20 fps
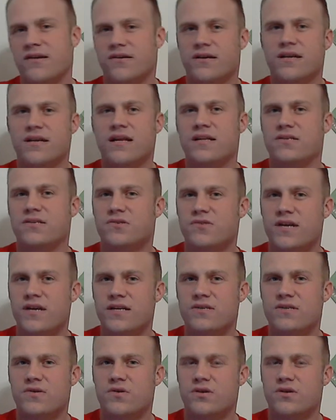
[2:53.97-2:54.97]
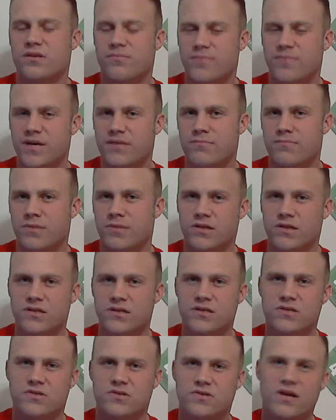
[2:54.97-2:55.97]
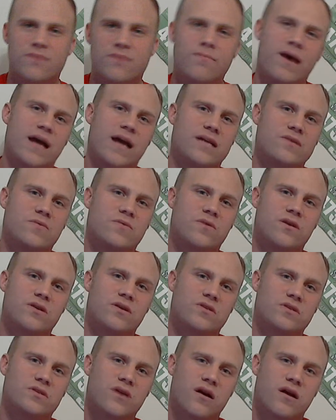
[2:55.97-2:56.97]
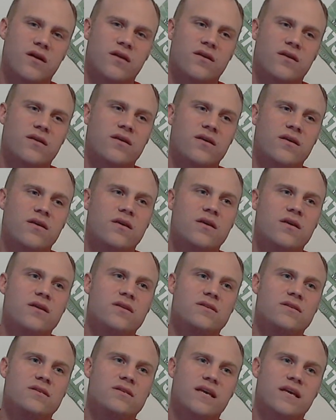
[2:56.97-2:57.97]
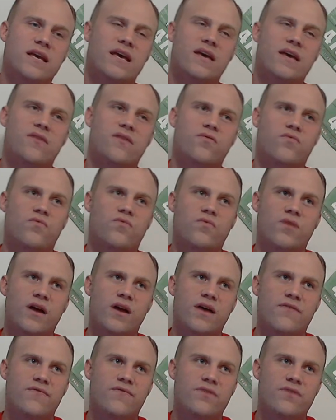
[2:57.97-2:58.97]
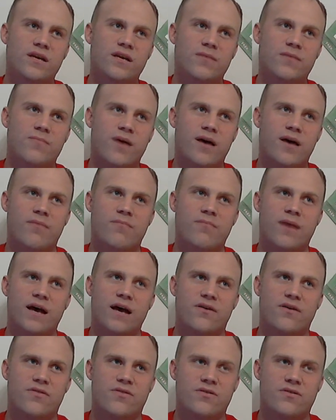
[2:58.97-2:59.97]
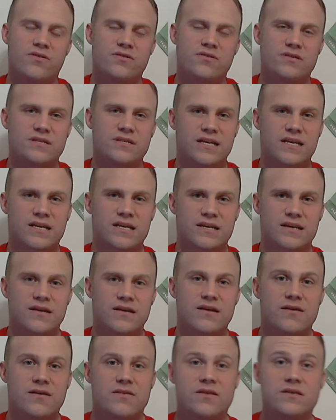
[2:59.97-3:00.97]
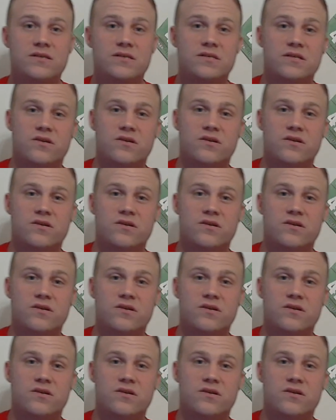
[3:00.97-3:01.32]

You're going to head straight toward the big building, straight back to where you started, till you hit roughly about mile 13. This is